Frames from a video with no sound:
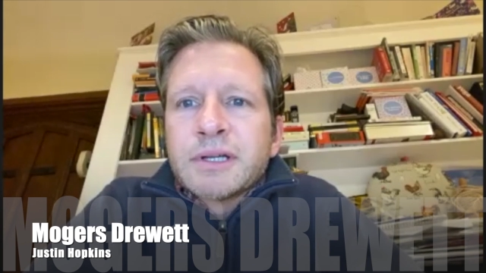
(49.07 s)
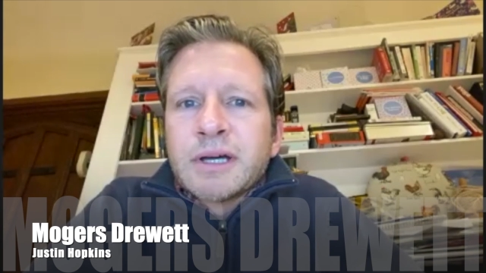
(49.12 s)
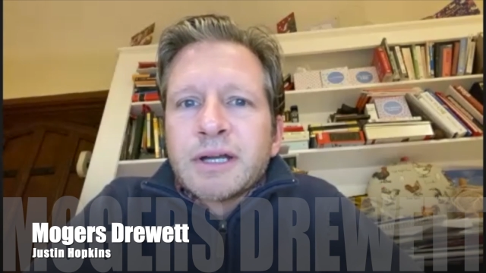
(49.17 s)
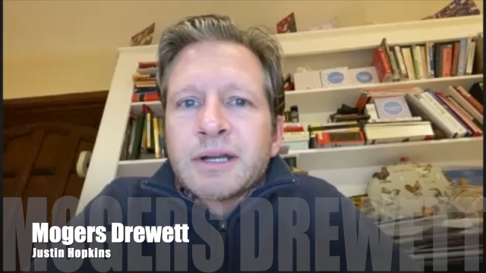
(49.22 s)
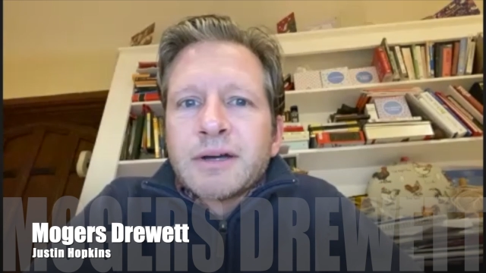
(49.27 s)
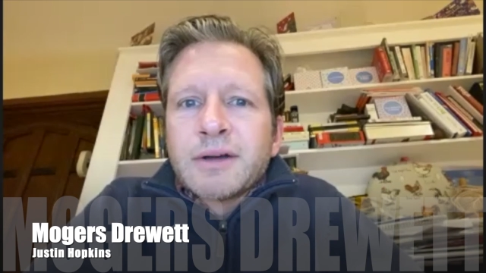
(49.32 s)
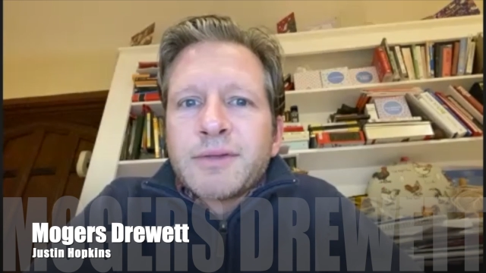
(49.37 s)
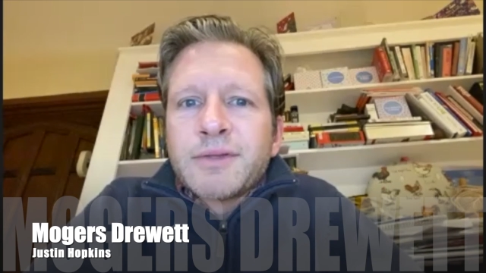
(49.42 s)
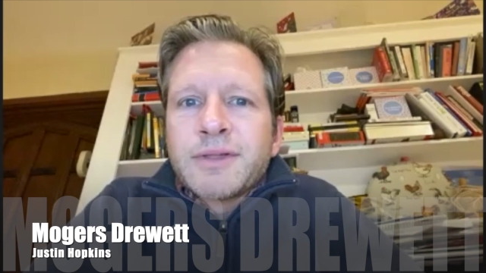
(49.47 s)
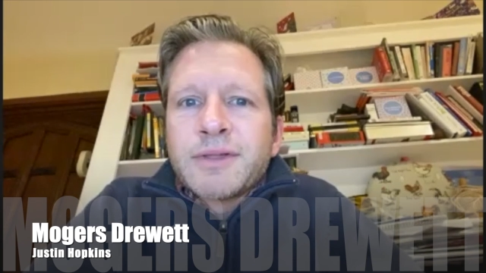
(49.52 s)

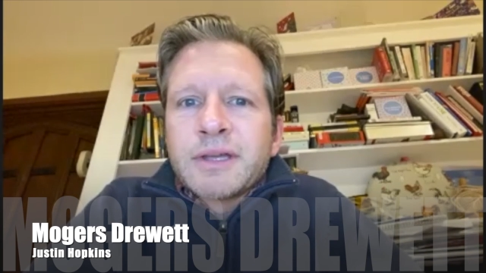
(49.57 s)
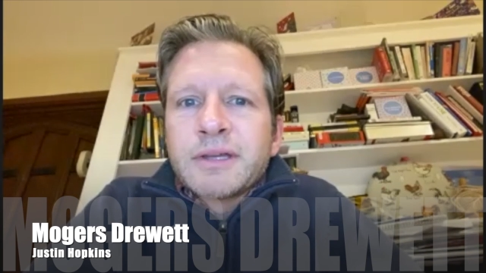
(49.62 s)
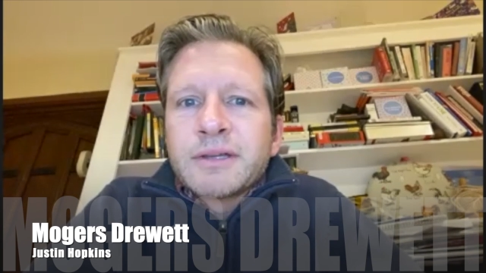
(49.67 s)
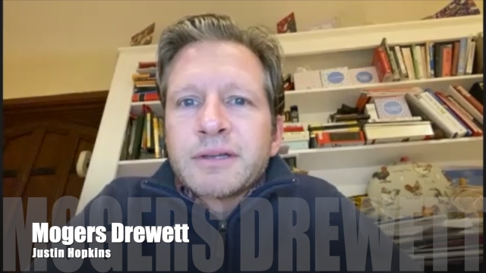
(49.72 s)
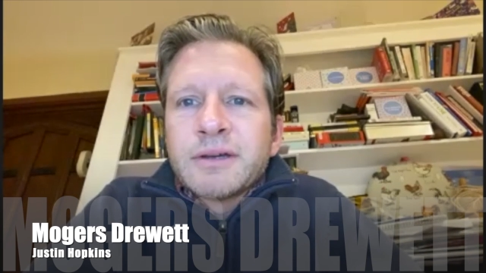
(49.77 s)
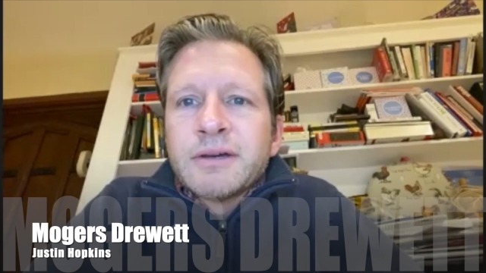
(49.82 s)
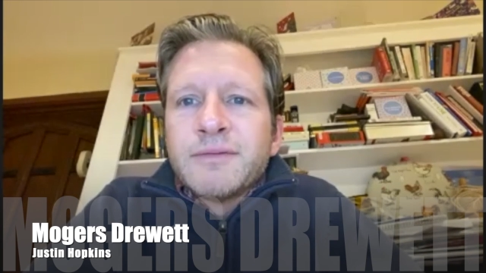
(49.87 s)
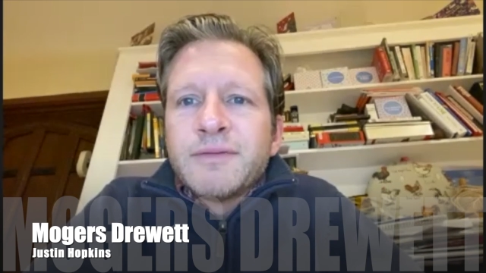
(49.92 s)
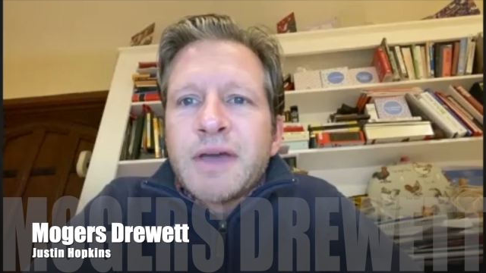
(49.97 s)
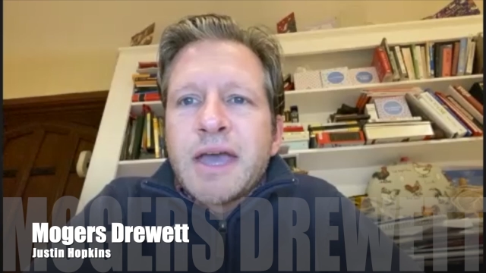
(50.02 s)
And I think
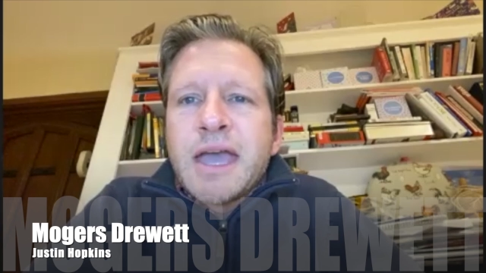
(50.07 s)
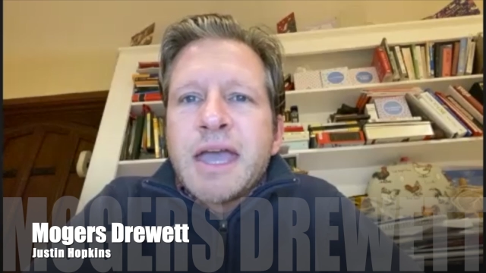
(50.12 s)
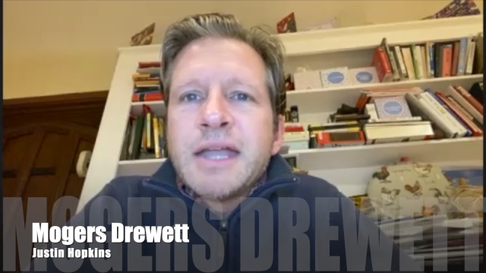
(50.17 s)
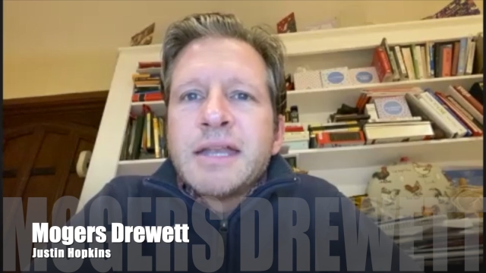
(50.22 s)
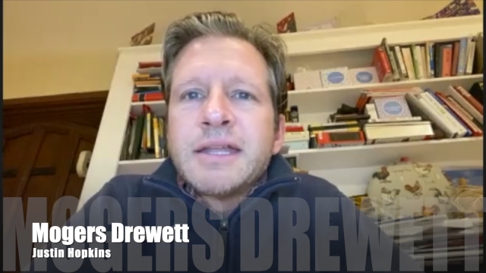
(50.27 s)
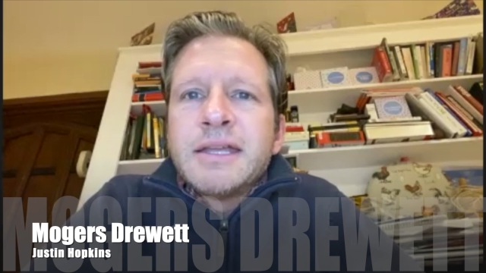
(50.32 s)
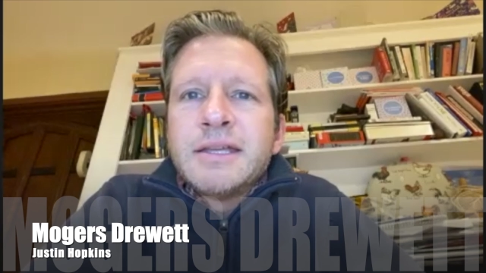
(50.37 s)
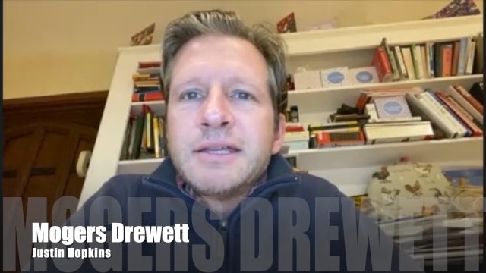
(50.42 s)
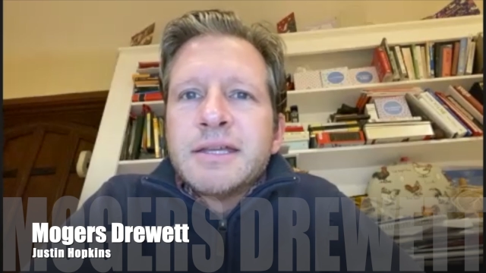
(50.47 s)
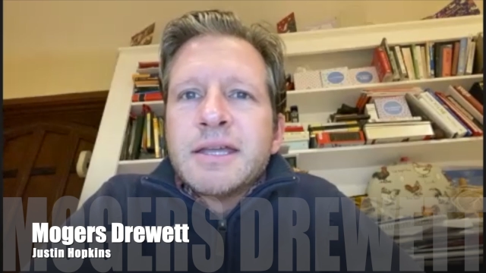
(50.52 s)
of
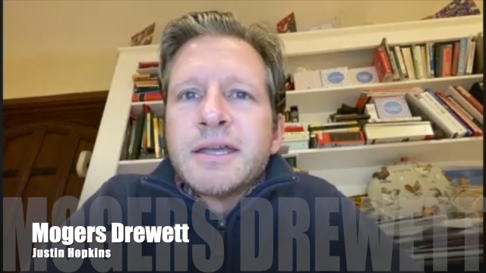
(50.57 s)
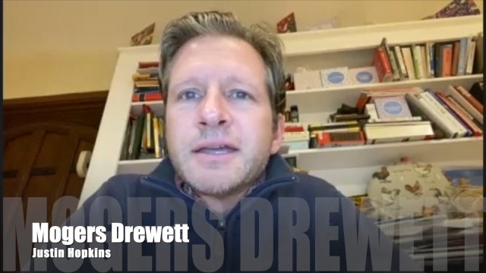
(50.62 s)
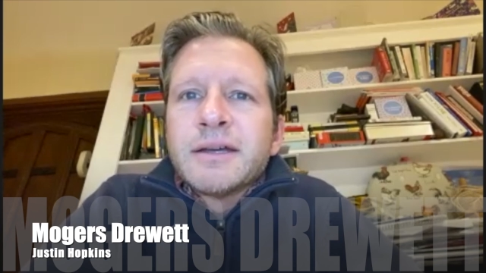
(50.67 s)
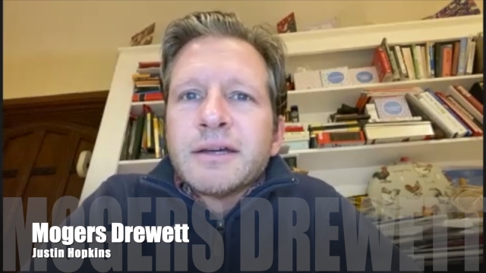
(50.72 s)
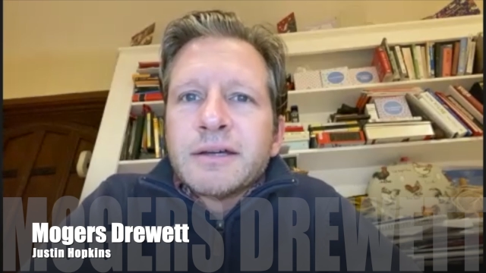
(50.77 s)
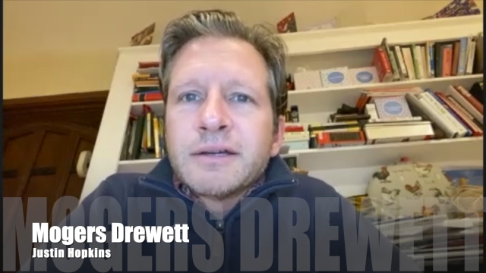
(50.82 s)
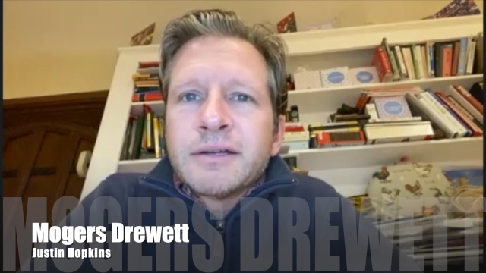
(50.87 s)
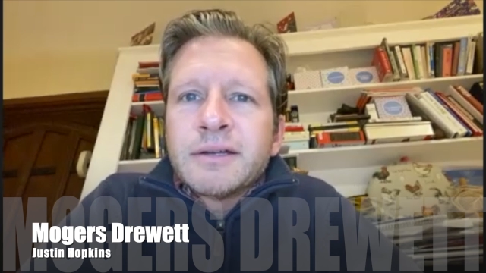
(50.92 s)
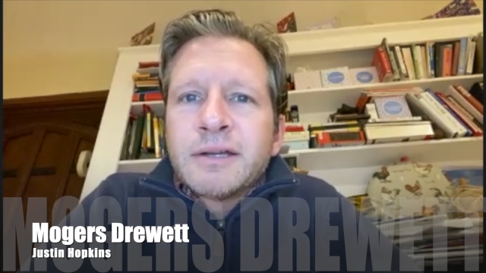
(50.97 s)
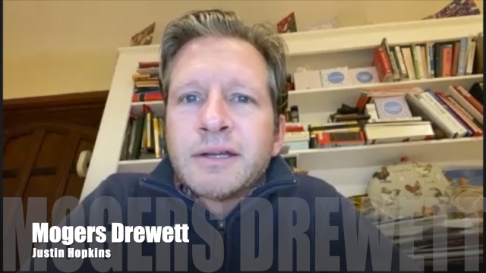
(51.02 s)
any
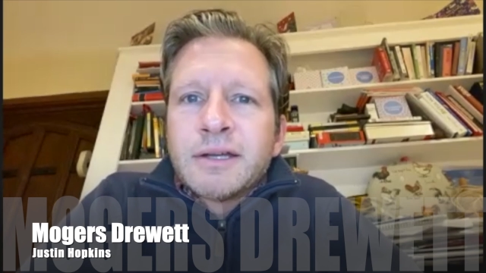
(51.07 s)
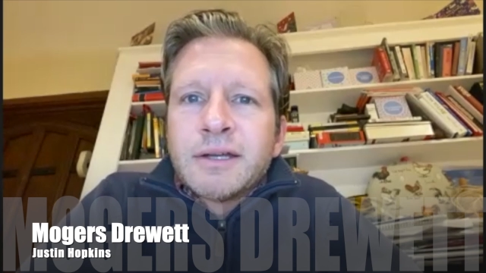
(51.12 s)
year